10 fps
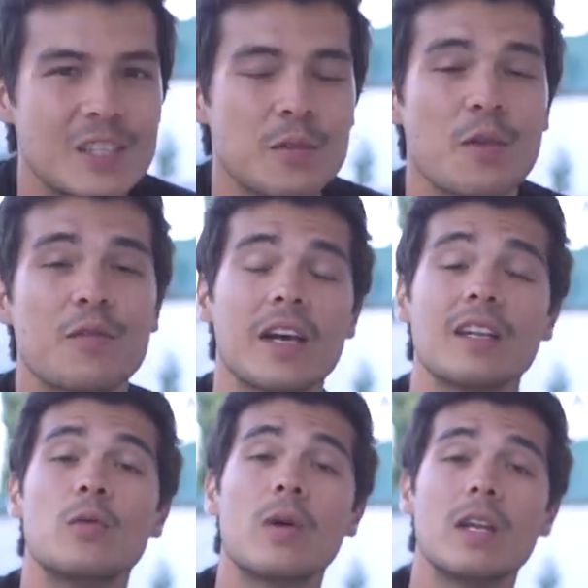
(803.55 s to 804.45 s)
Since you're
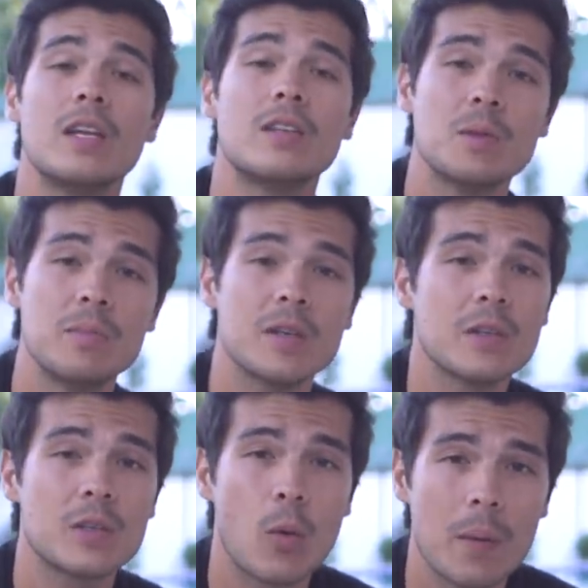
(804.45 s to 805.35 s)
finally ready to
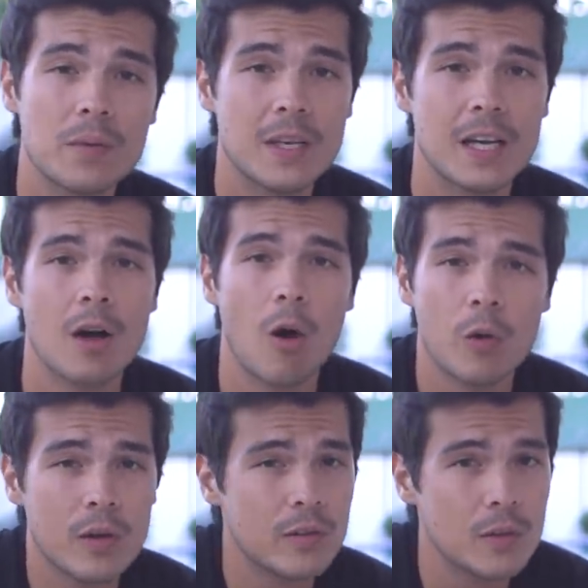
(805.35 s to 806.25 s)
build your website,
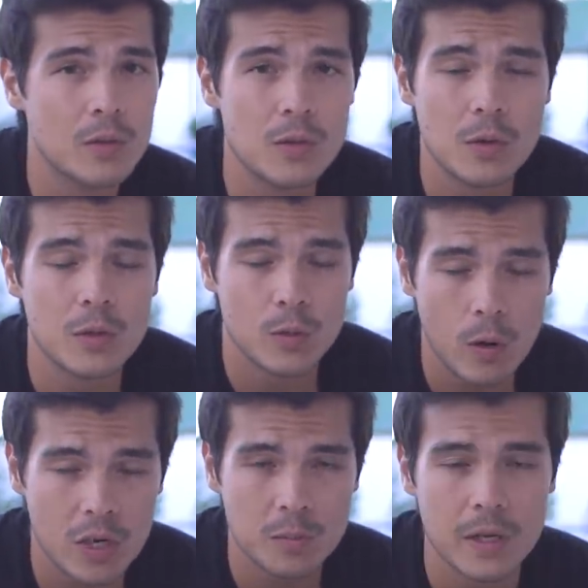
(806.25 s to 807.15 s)
all you have to do is go to
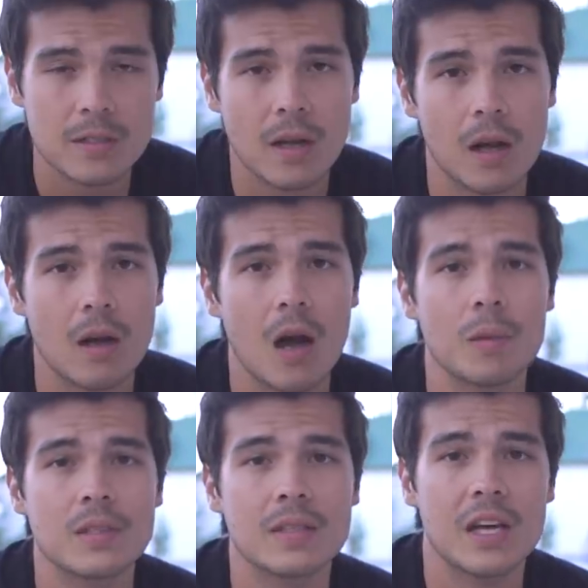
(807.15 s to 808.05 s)
squarespace dot
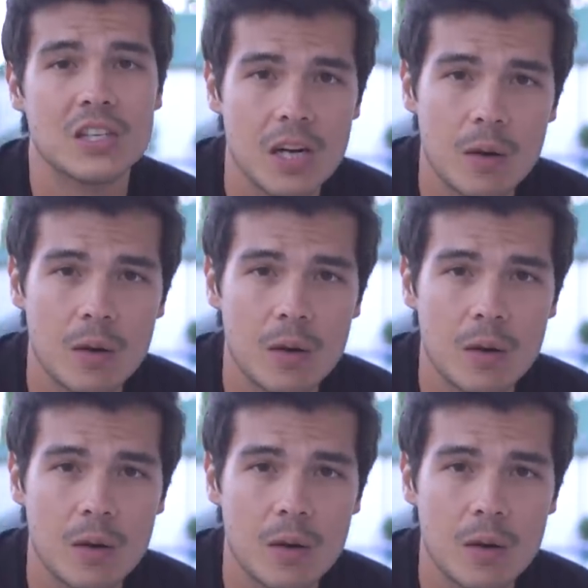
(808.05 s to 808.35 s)
com slash